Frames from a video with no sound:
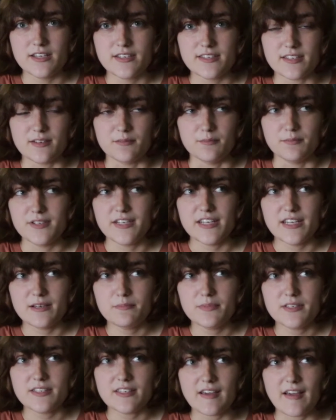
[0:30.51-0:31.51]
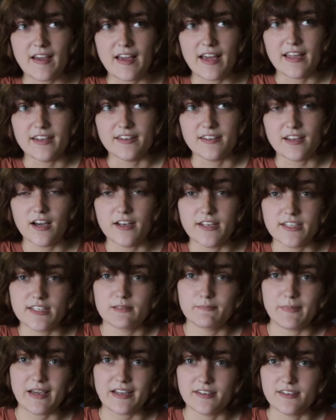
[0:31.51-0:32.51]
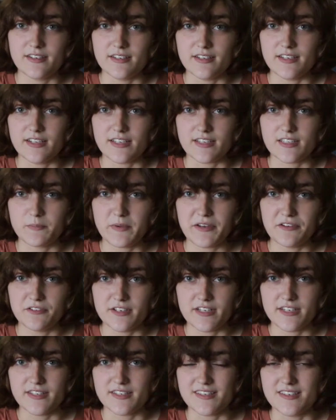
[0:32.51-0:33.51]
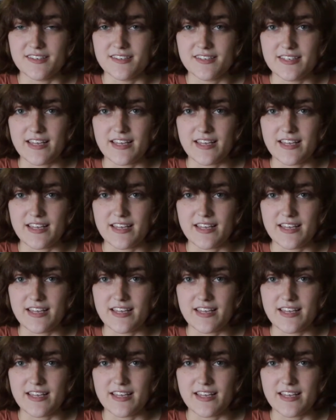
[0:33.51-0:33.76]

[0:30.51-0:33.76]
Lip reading: some tips and unexpected experiences